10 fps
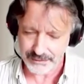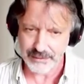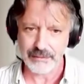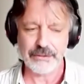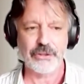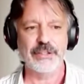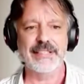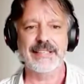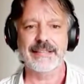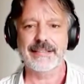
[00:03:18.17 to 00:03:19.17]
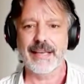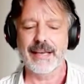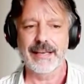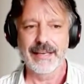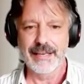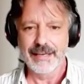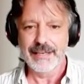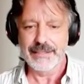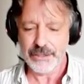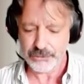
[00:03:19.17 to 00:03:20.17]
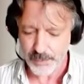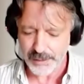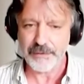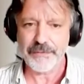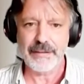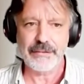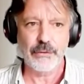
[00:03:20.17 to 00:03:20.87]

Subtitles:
No? So this is just to make reference